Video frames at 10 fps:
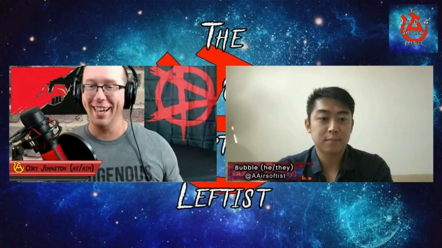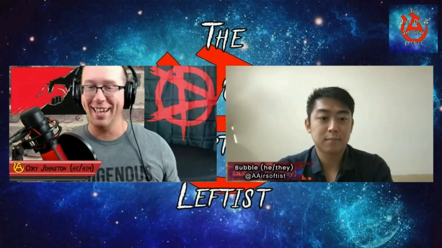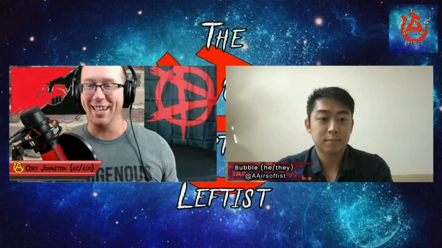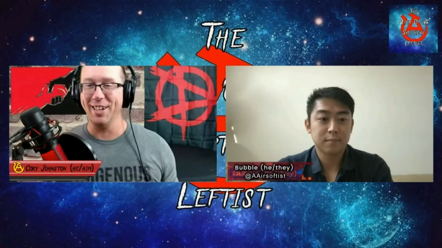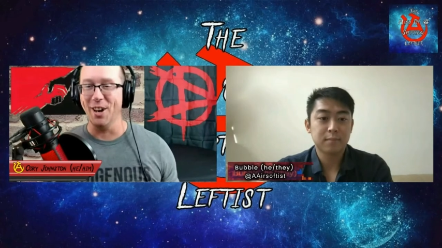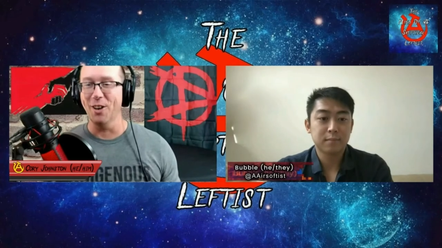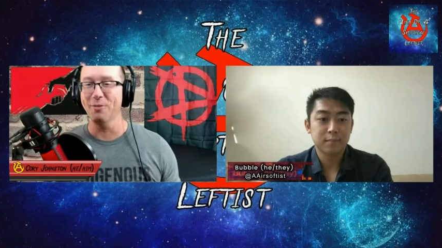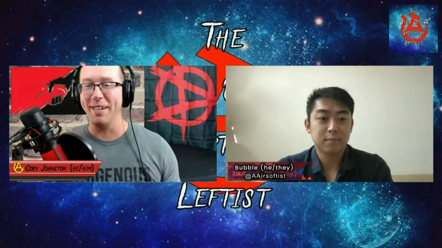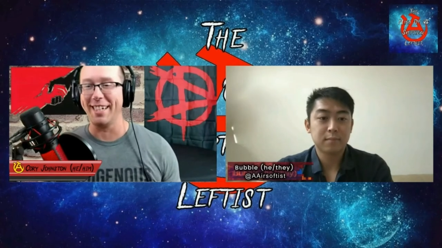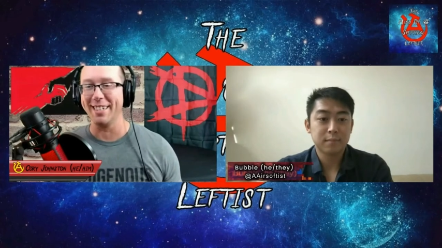Speaker 1: like you
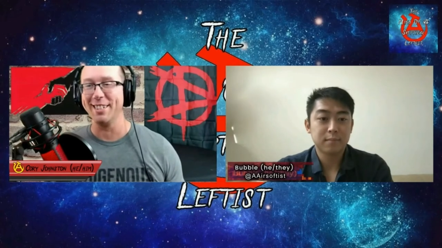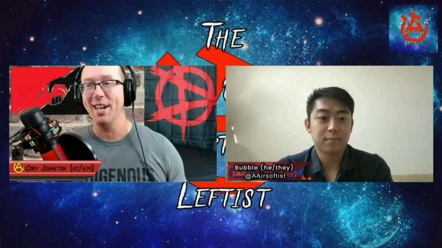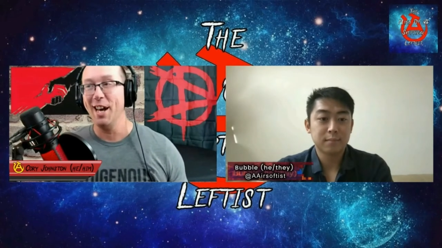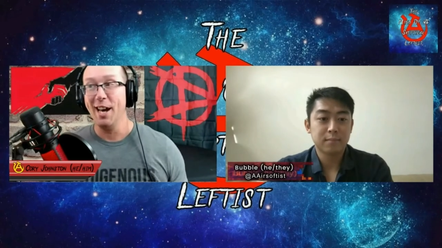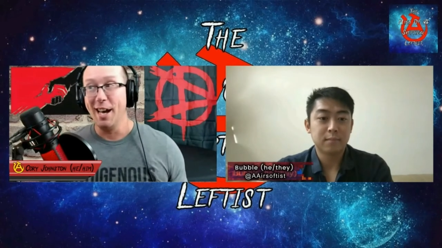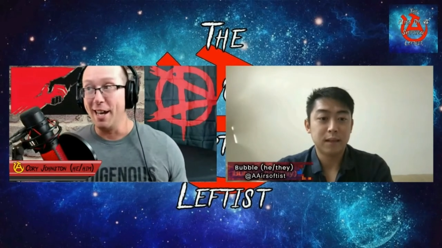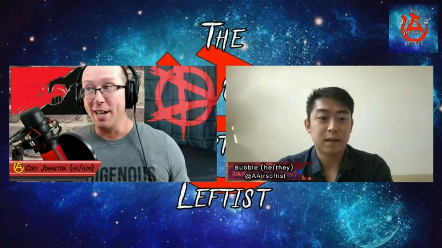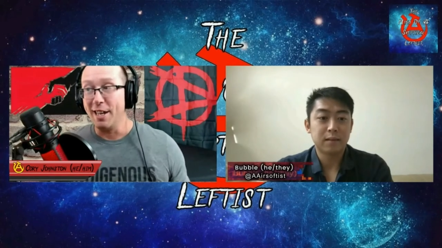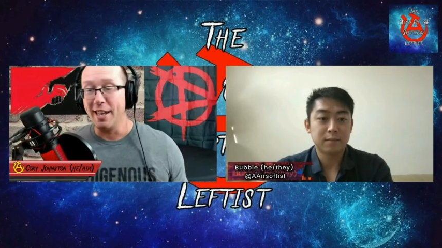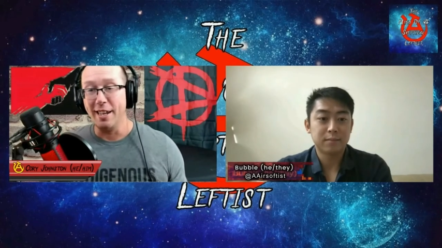know because
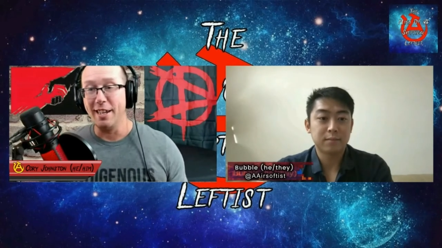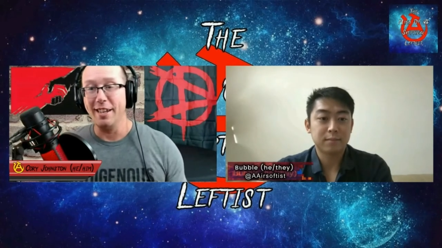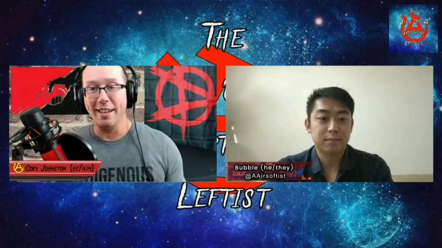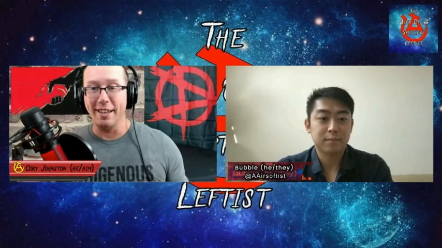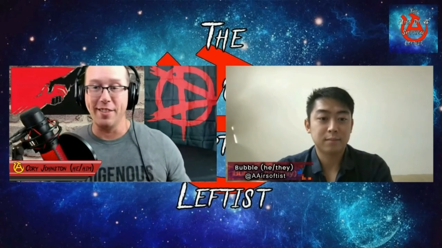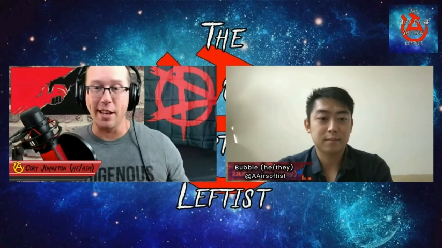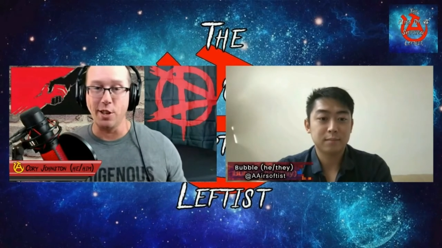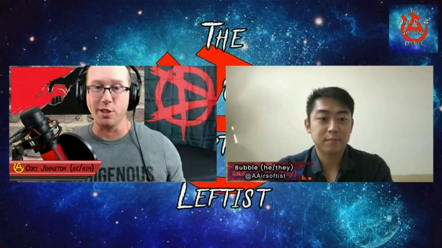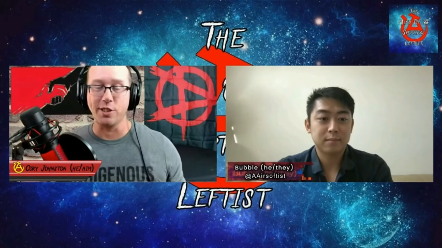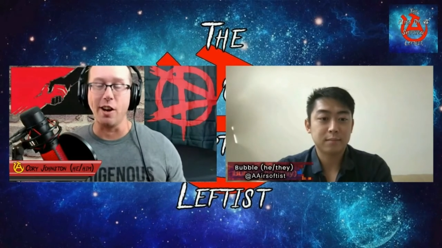yeah
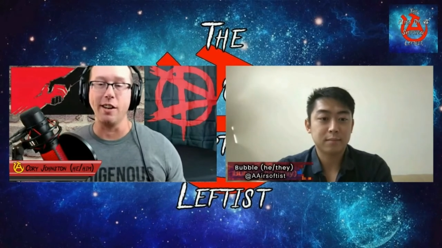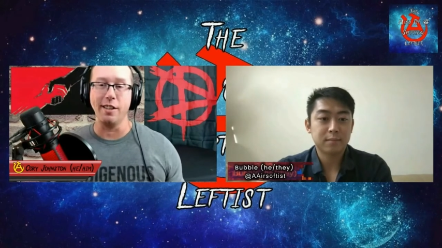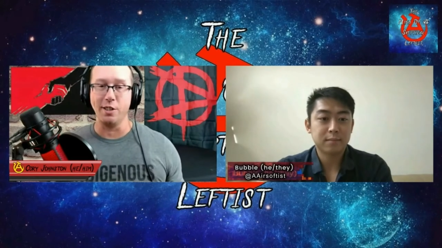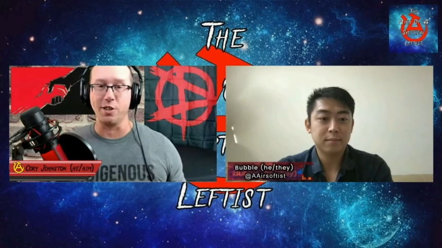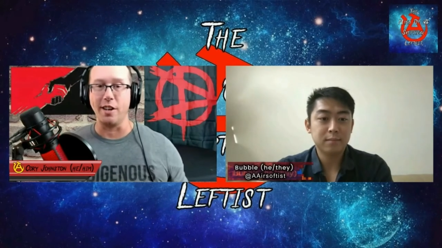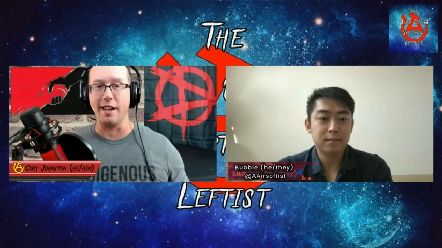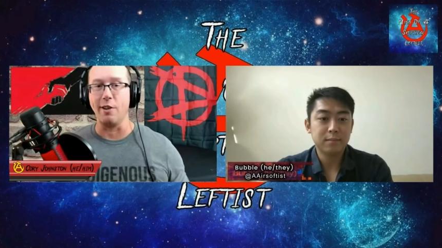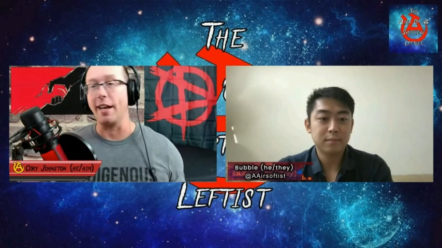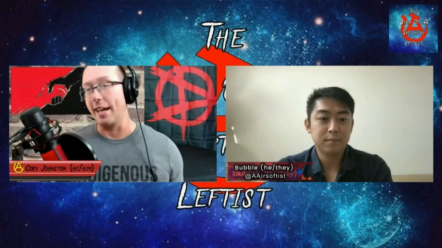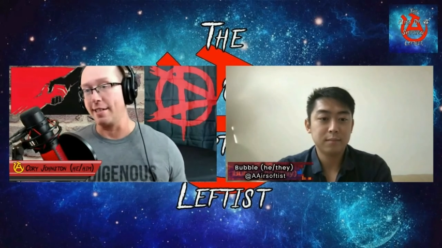then you start you
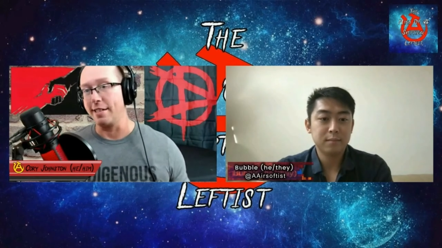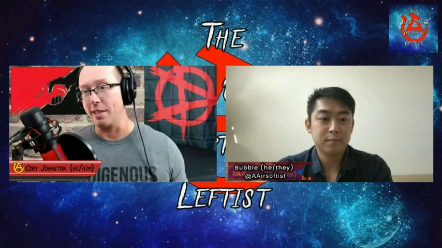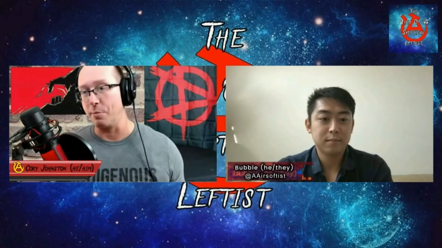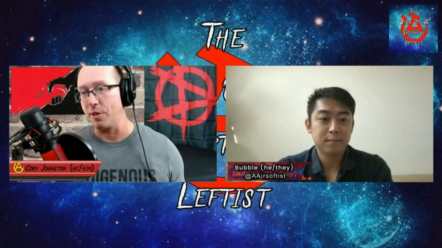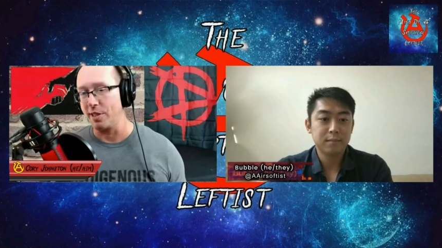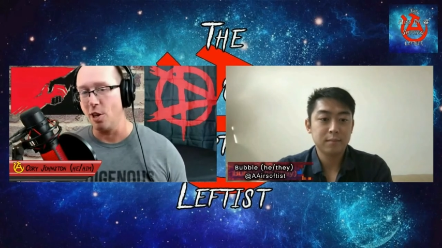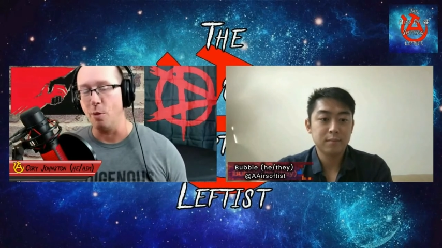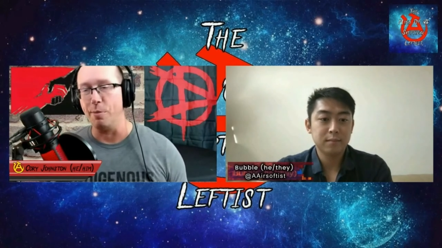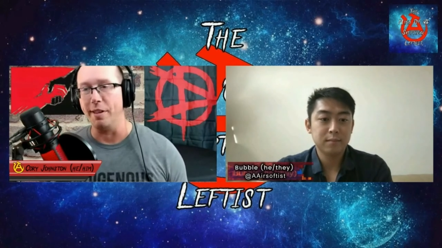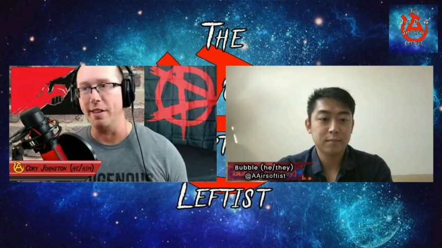start down I guess a slippery
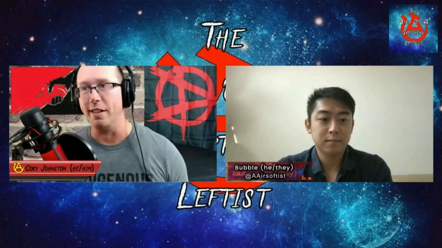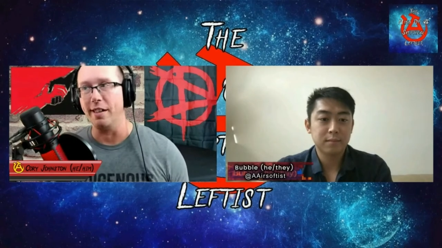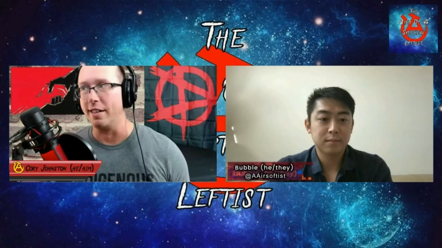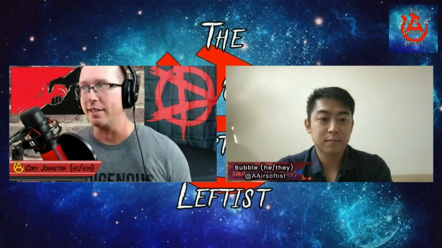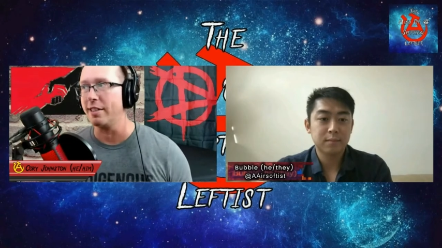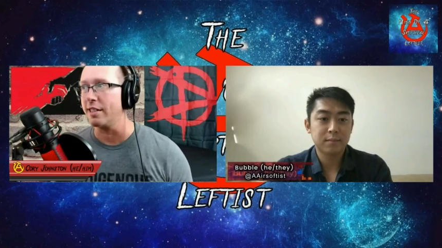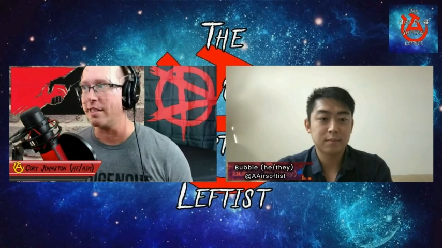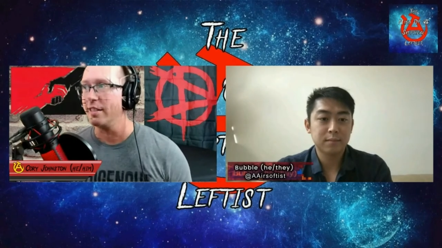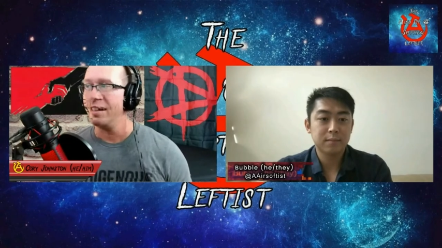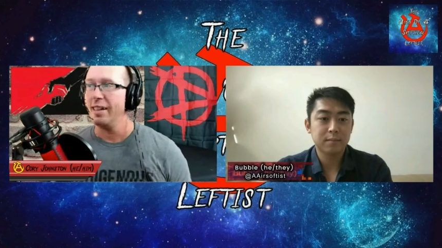slope and uh, it, it's
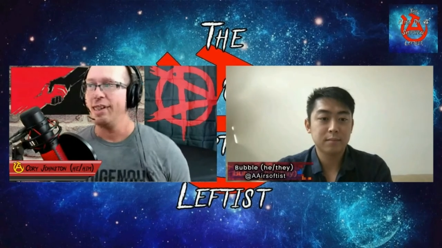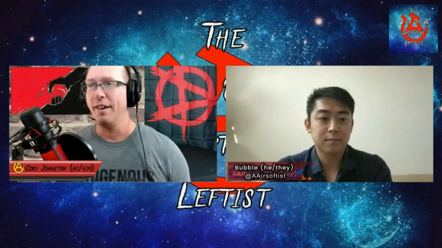just